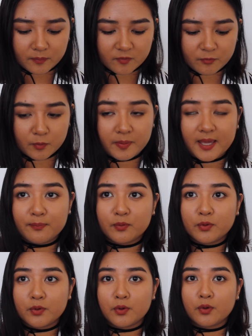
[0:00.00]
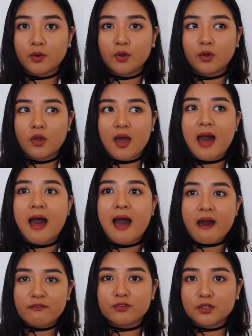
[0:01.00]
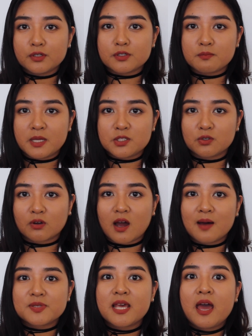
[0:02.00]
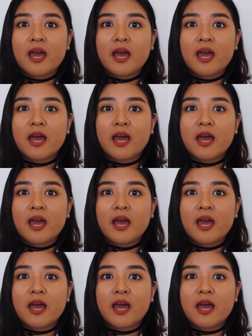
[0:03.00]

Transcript: For people who have used menstrual cups,